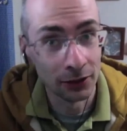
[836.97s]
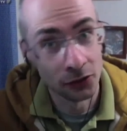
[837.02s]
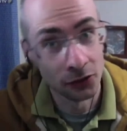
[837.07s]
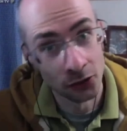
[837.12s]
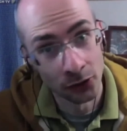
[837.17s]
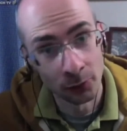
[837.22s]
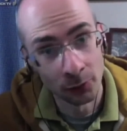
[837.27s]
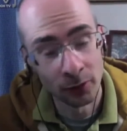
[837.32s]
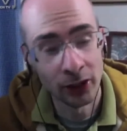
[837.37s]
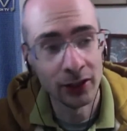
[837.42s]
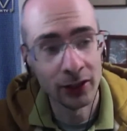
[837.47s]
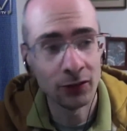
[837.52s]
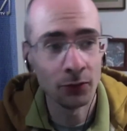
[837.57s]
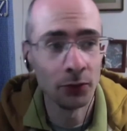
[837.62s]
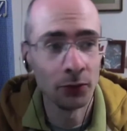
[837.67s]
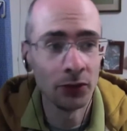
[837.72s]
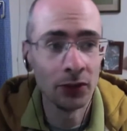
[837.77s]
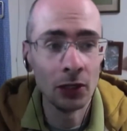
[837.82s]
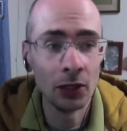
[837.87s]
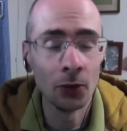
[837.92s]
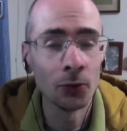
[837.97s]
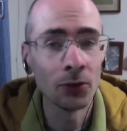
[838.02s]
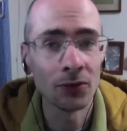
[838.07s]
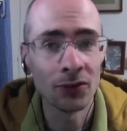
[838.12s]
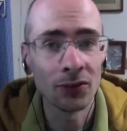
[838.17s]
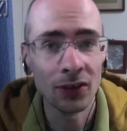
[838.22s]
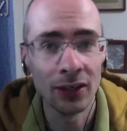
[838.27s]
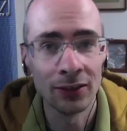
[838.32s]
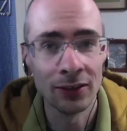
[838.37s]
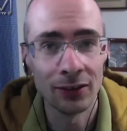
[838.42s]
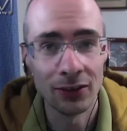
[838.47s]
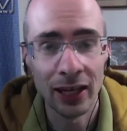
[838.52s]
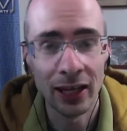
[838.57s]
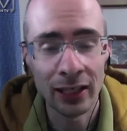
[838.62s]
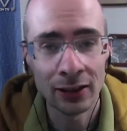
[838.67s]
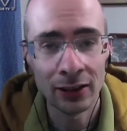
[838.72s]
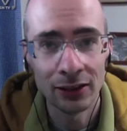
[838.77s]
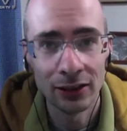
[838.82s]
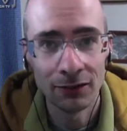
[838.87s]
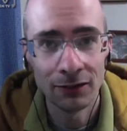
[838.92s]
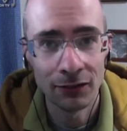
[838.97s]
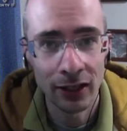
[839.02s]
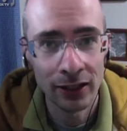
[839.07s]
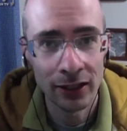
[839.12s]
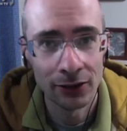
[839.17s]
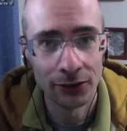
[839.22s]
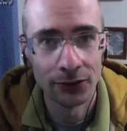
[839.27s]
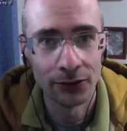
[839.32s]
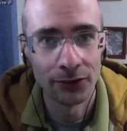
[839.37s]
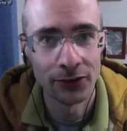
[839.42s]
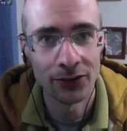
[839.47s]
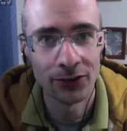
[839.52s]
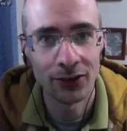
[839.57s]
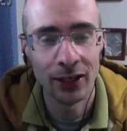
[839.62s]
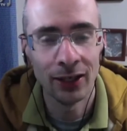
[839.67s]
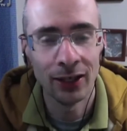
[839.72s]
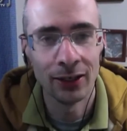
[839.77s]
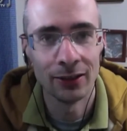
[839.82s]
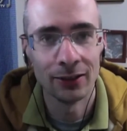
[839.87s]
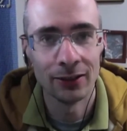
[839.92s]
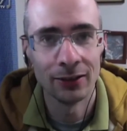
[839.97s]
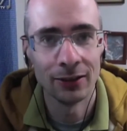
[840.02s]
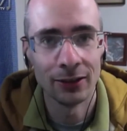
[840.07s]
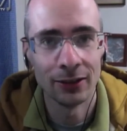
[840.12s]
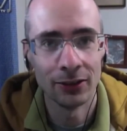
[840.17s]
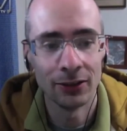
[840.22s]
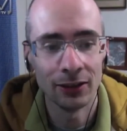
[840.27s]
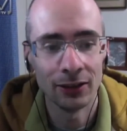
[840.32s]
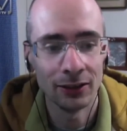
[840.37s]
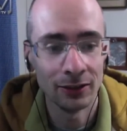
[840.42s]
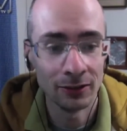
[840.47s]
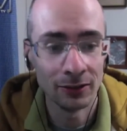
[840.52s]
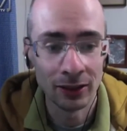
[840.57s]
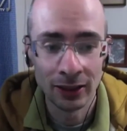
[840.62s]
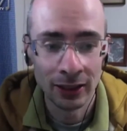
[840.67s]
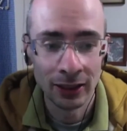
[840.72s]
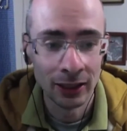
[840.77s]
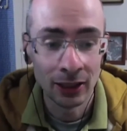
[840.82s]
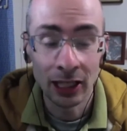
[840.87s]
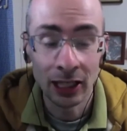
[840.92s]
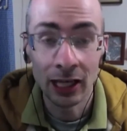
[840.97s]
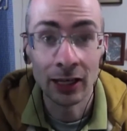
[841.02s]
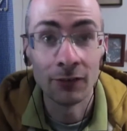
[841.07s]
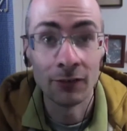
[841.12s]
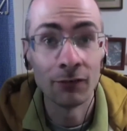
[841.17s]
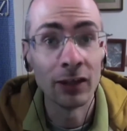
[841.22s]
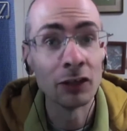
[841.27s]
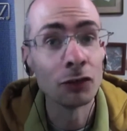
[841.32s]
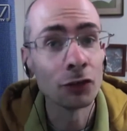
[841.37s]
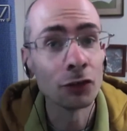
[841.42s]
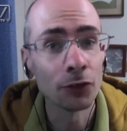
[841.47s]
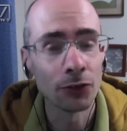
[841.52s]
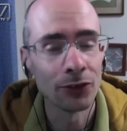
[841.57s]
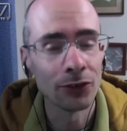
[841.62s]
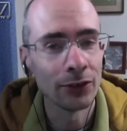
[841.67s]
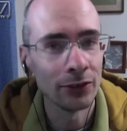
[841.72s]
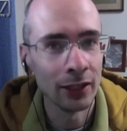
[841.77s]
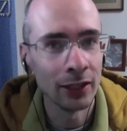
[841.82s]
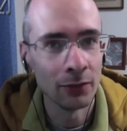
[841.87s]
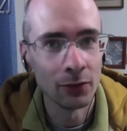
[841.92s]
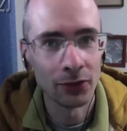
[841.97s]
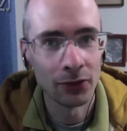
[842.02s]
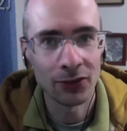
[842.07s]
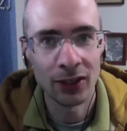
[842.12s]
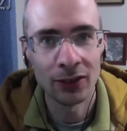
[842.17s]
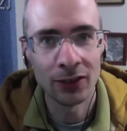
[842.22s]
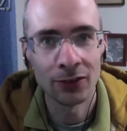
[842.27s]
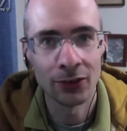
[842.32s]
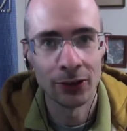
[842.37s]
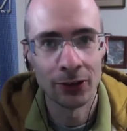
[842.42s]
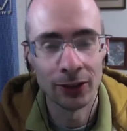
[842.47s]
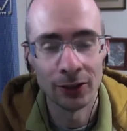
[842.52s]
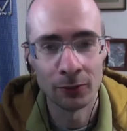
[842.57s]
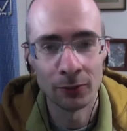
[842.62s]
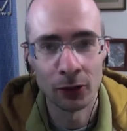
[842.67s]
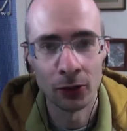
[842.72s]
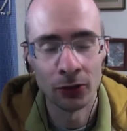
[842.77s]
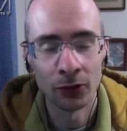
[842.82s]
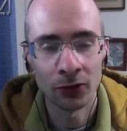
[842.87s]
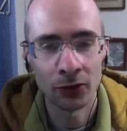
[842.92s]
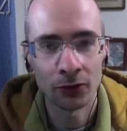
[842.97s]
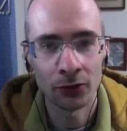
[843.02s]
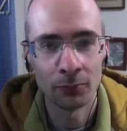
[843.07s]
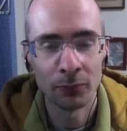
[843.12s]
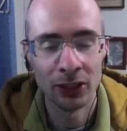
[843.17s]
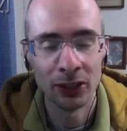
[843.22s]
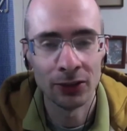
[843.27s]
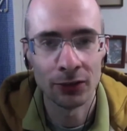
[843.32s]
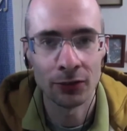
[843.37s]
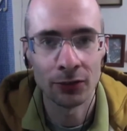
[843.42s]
took place with the Otis and the Langley fighters and the adventure that they were sent on being